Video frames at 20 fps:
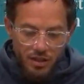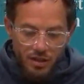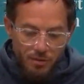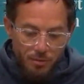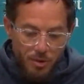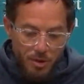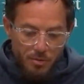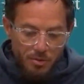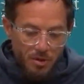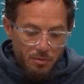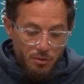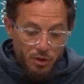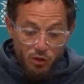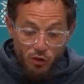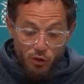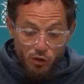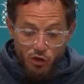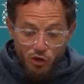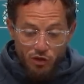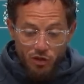maybe I'm
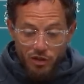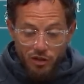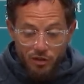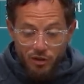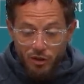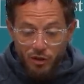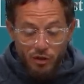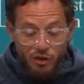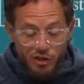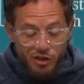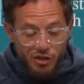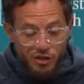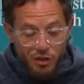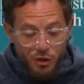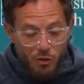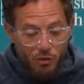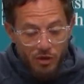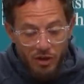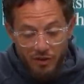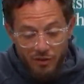delusional. I don't know. I just
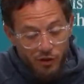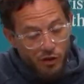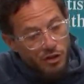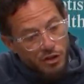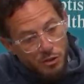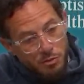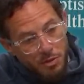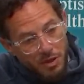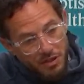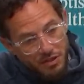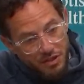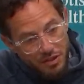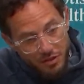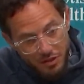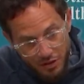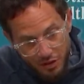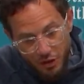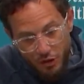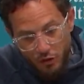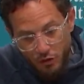don't ever expect it.
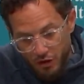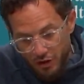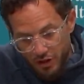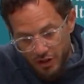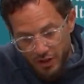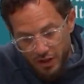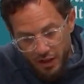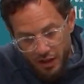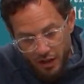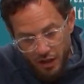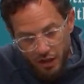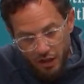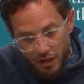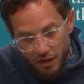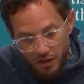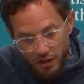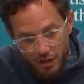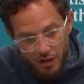So uh,